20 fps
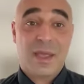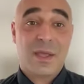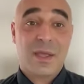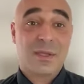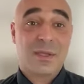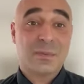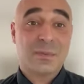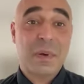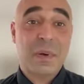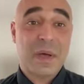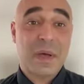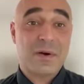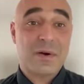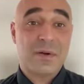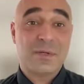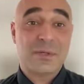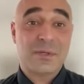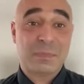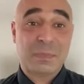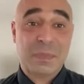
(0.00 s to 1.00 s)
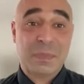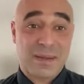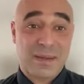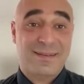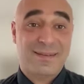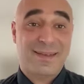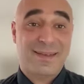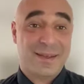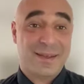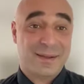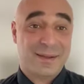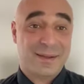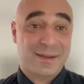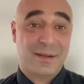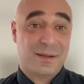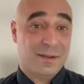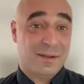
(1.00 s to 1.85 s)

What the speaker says: it's better spent at